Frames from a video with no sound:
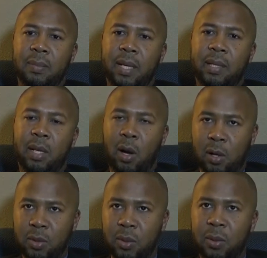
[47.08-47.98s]
And then I
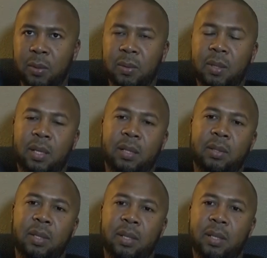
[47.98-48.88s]
also
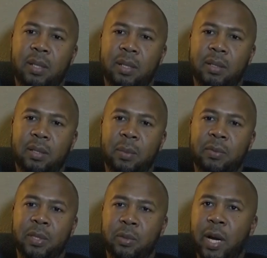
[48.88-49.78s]
took some
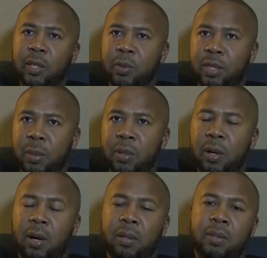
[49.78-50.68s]
of his graduate
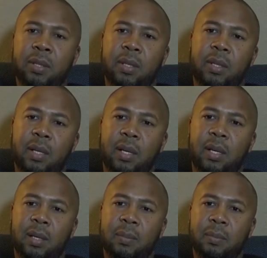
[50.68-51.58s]
seminars,
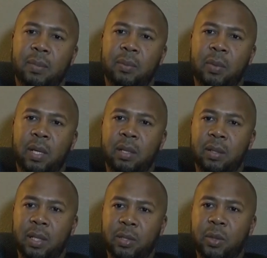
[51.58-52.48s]
one
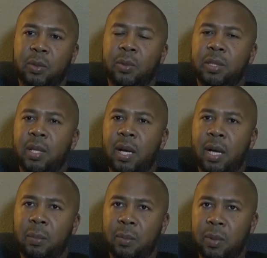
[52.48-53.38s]
Intro to
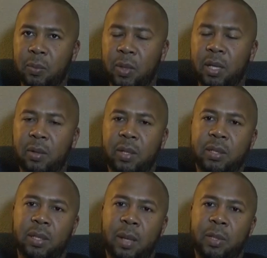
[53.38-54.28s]
Islam, one on
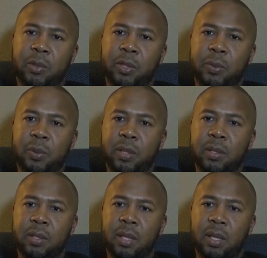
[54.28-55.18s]
Islamic
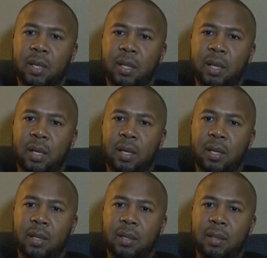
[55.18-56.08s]
jurisprudence,
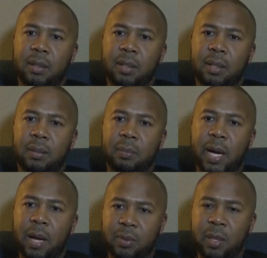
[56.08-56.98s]
and
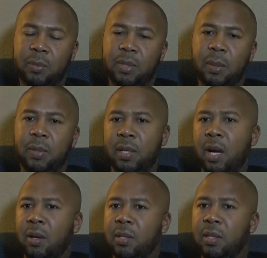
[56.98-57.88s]
perhaps something
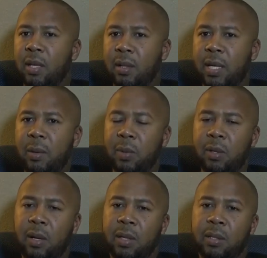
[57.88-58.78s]
else. Can't
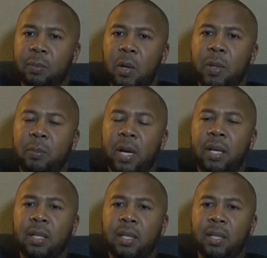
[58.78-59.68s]
recall at the moment.
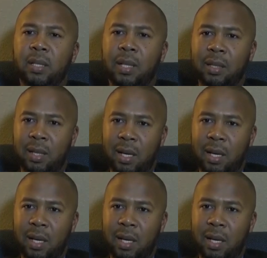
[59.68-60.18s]
But Dr.